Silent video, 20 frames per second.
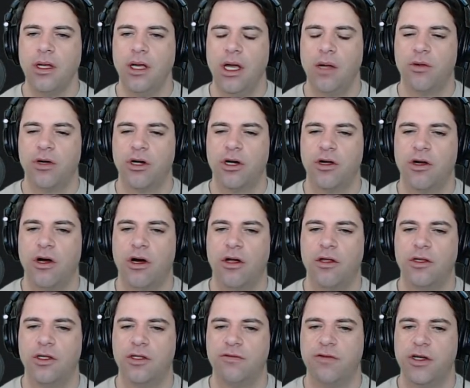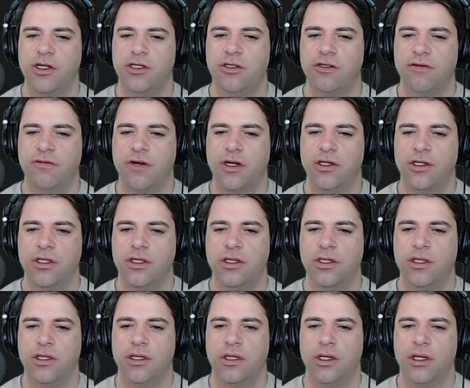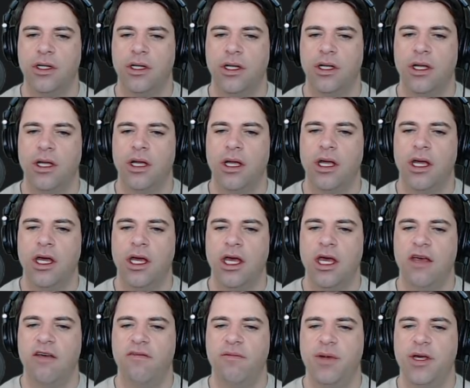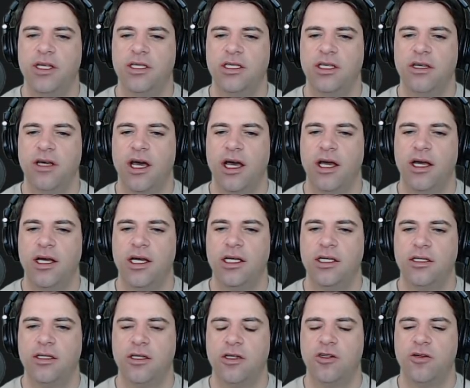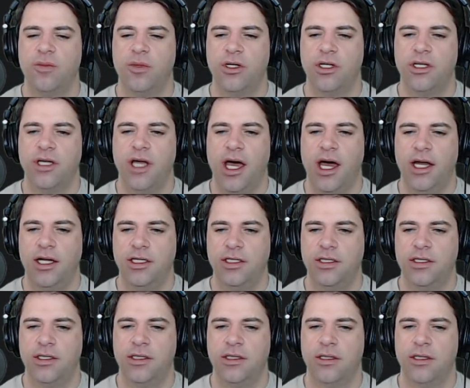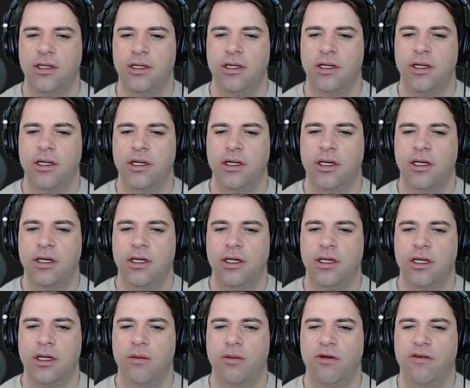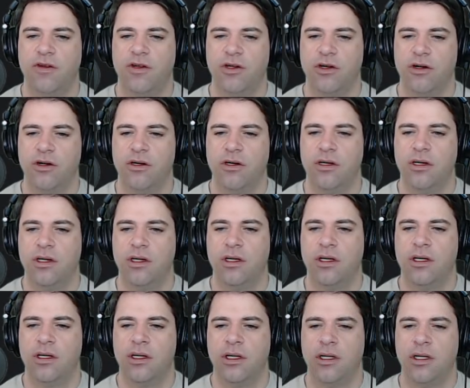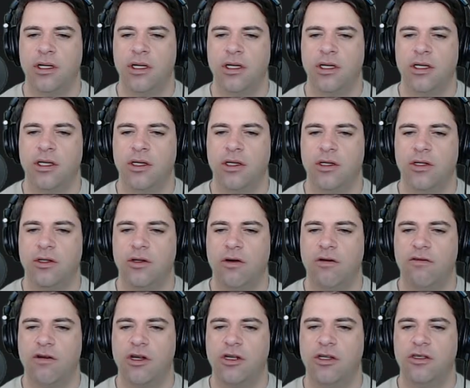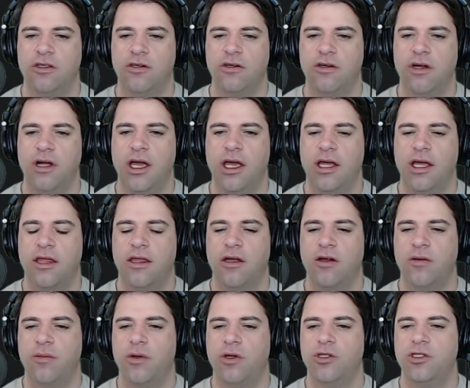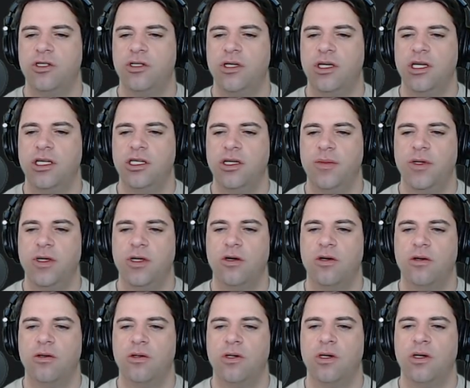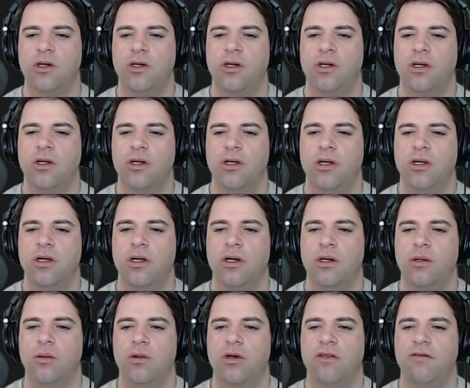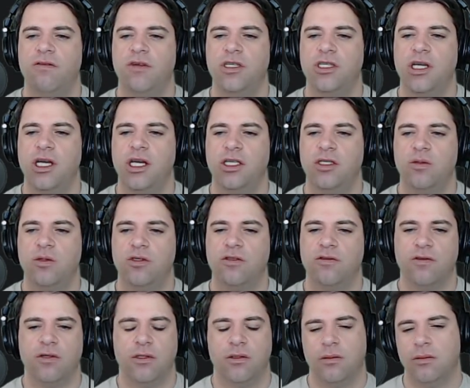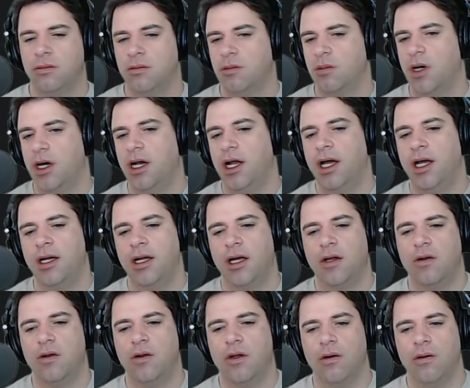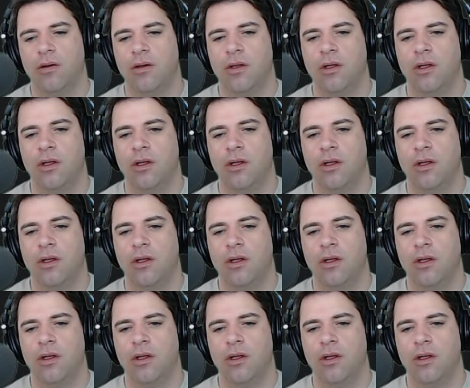And we're going to call this register function. If PCI is Thunderbolt attached, then we return, don't register a Thunderbolt eGPU with VGA switcheroo. Why not? I don't know. And